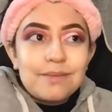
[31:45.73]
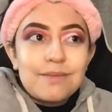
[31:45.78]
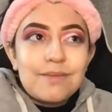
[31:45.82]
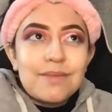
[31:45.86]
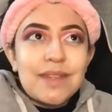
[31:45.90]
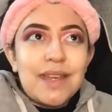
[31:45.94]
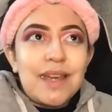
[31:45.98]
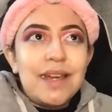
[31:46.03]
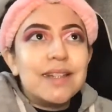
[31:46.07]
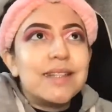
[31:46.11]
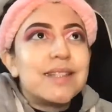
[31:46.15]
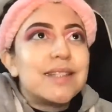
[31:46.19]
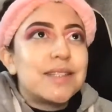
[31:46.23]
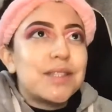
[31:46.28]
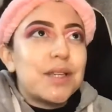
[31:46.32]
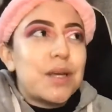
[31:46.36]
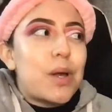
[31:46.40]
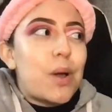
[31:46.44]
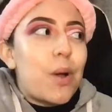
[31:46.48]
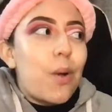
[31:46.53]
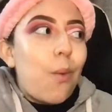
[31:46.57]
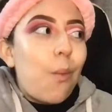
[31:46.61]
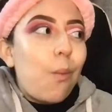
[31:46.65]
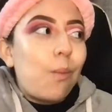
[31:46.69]
And
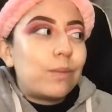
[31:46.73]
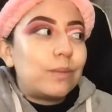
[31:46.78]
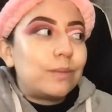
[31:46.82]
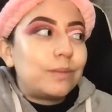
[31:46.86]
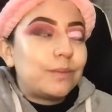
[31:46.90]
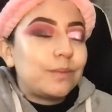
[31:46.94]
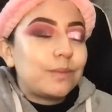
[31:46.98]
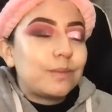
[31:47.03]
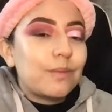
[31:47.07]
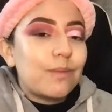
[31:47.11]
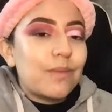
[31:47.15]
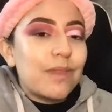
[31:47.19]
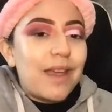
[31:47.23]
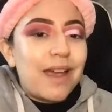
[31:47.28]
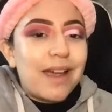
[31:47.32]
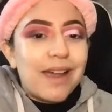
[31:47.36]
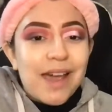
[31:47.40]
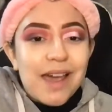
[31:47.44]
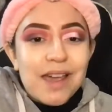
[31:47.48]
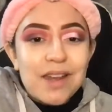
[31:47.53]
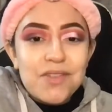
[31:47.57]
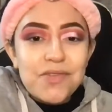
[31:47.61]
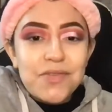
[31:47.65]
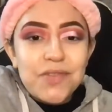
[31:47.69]
so I
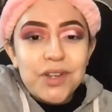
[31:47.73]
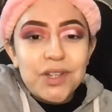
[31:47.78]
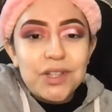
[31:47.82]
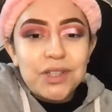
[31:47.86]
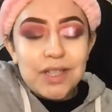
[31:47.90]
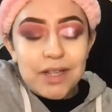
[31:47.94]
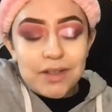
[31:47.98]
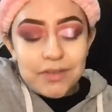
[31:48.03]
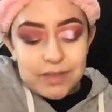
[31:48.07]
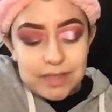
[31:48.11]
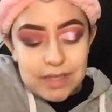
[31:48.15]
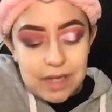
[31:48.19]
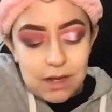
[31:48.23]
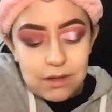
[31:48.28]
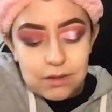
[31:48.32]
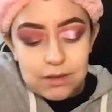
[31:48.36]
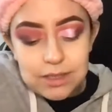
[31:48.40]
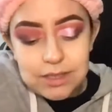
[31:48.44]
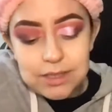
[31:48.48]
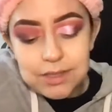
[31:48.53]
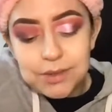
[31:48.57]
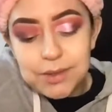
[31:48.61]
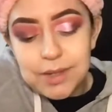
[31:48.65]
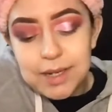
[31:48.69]
kind of felt left out.
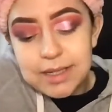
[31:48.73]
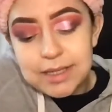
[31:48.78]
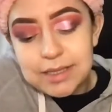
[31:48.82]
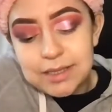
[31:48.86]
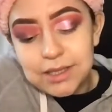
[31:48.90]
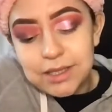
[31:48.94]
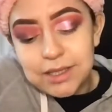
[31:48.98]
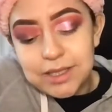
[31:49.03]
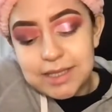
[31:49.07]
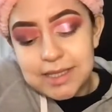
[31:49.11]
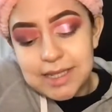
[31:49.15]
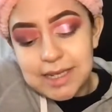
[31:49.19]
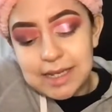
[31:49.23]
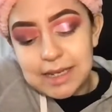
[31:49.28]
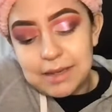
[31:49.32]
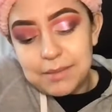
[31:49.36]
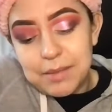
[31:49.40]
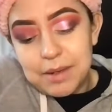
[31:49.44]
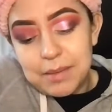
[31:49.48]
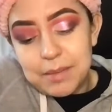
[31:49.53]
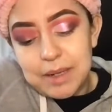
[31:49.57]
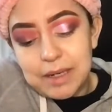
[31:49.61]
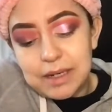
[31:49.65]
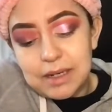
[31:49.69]
So I started taking
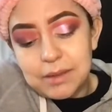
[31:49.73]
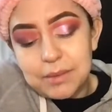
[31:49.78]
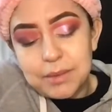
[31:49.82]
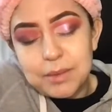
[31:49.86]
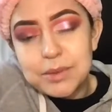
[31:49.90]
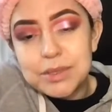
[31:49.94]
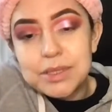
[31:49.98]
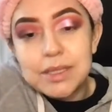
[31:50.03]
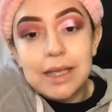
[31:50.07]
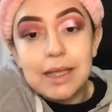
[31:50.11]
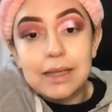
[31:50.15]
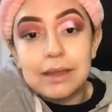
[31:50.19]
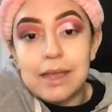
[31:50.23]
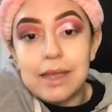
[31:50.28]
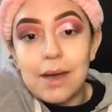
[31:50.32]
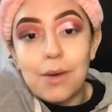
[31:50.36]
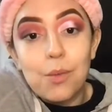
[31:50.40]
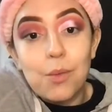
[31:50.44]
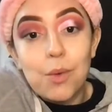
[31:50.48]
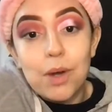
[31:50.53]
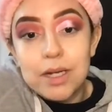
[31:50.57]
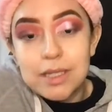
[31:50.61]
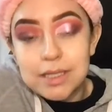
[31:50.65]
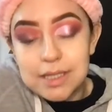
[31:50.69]
my makeup. It was like that
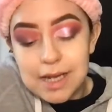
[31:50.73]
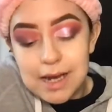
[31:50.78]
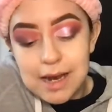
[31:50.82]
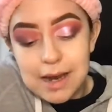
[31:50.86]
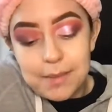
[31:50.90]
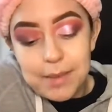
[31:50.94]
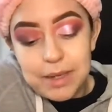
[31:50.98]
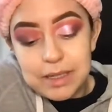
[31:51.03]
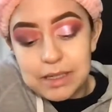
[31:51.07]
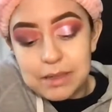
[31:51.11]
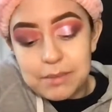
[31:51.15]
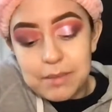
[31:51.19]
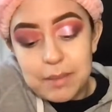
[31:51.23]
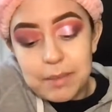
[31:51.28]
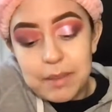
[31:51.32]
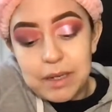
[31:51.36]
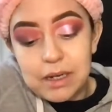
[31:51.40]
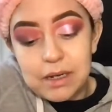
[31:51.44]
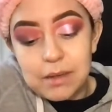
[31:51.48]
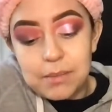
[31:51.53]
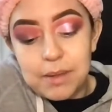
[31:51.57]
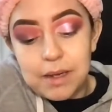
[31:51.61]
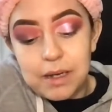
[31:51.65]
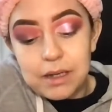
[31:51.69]
one time I did my
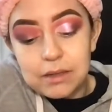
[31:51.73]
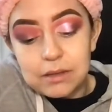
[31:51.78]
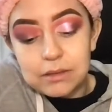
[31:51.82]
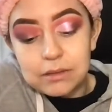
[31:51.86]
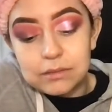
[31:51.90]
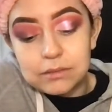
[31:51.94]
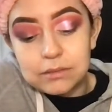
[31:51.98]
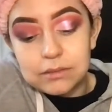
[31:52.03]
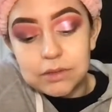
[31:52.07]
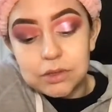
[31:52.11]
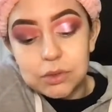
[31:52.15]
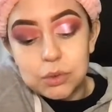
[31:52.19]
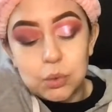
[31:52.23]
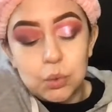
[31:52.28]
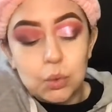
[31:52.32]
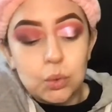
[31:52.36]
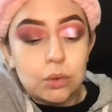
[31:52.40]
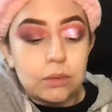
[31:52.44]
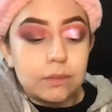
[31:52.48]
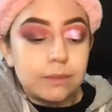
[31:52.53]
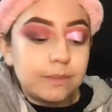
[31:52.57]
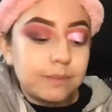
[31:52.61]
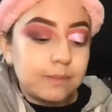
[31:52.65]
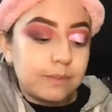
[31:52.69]
makeup at
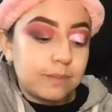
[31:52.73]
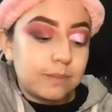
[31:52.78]
school.